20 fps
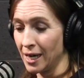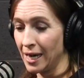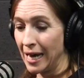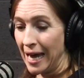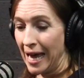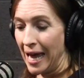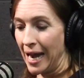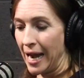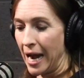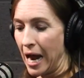
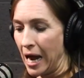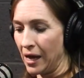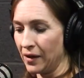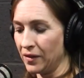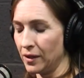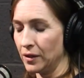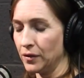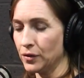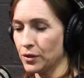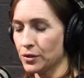And I
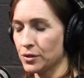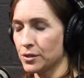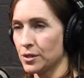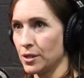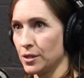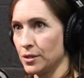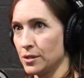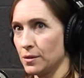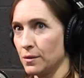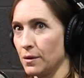think there's
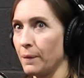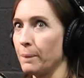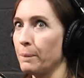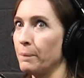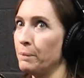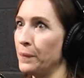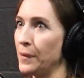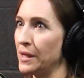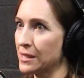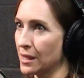this
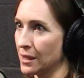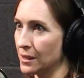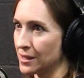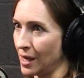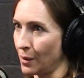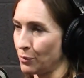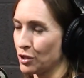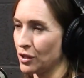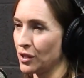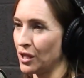
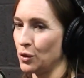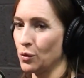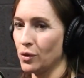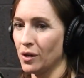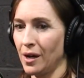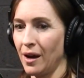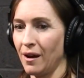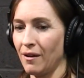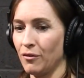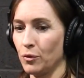misconception that you can
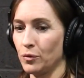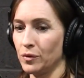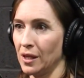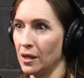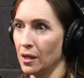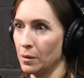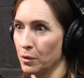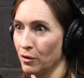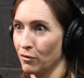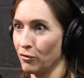have only
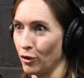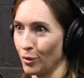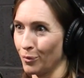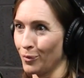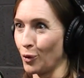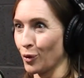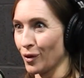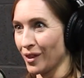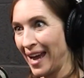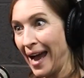the perform
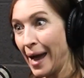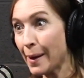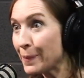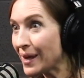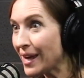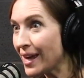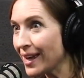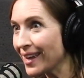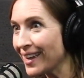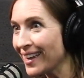or the
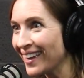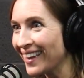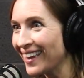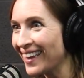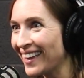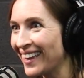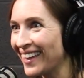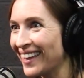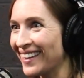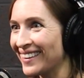happy.
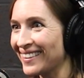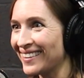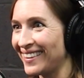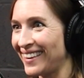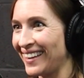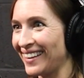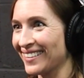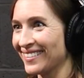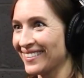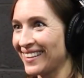
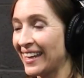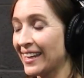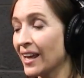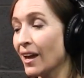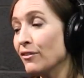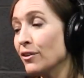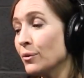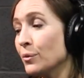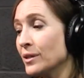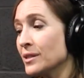That you're
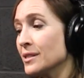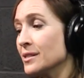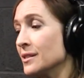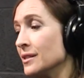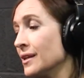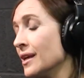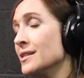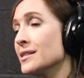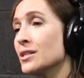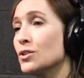everyone
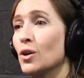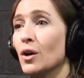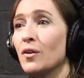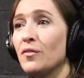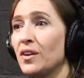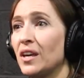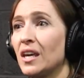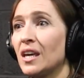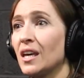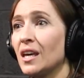gets a
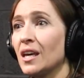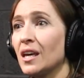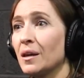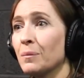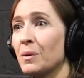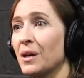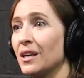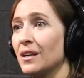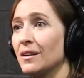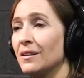trophy,
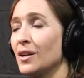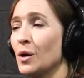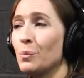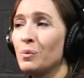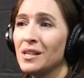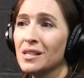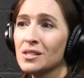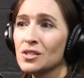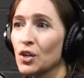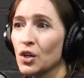but
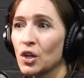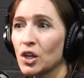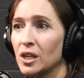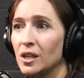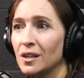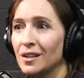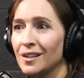nobody's good.